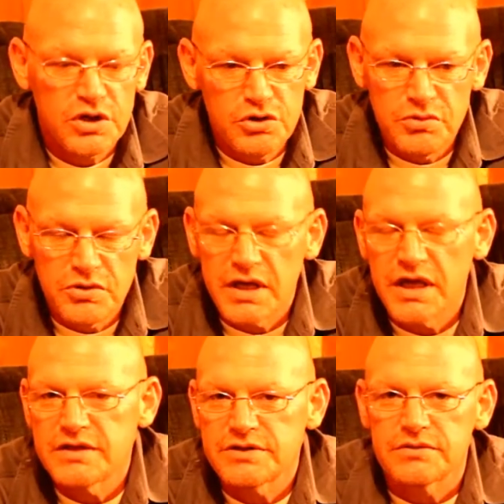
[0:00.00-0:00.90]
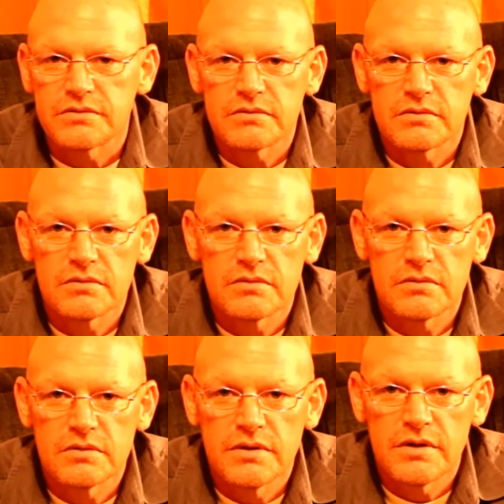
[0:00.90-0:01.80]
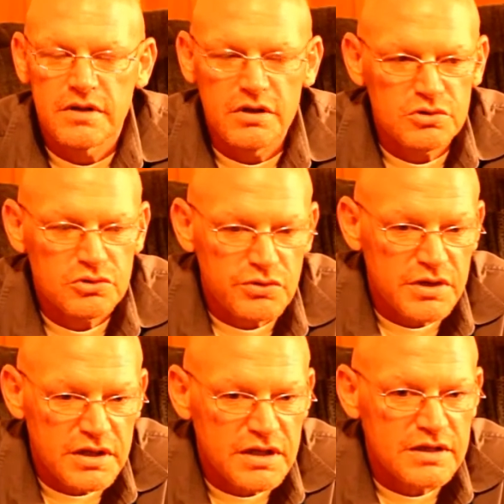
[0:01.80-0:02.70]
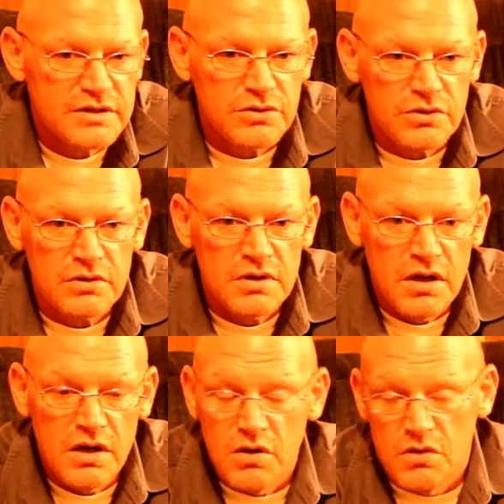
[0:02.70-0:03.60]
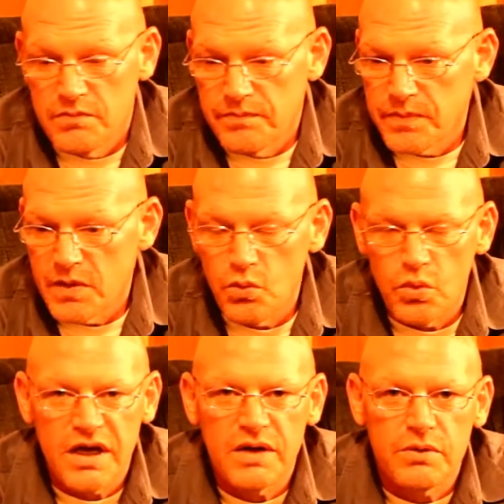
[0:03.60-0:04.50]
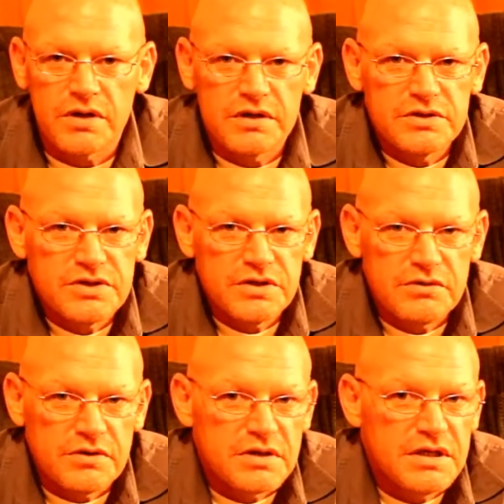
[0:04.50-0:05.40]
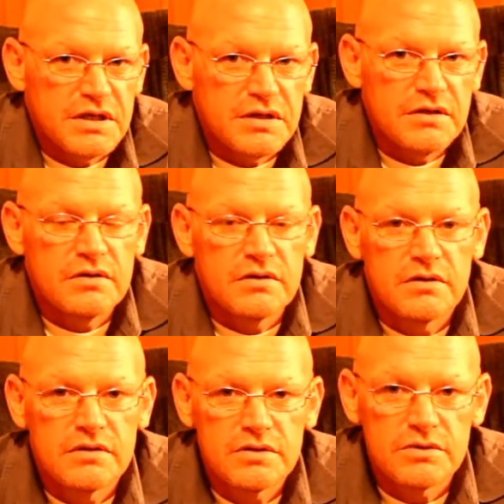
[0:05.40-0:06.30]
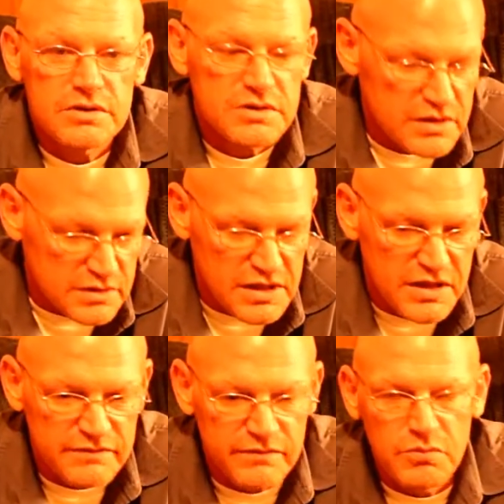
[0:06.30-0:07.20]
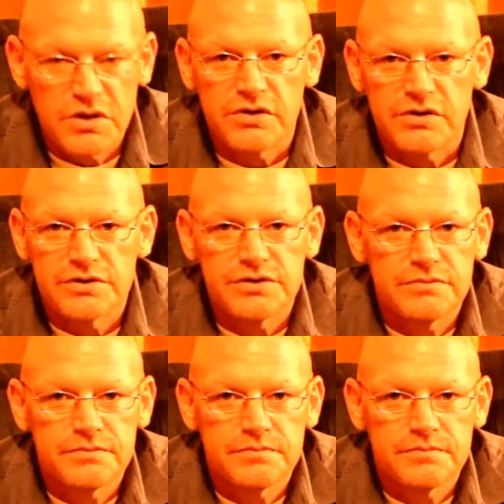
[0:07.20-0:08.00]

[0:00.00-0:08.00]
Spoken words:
Communication. Those three things are what I would consider the key to a successful marriage.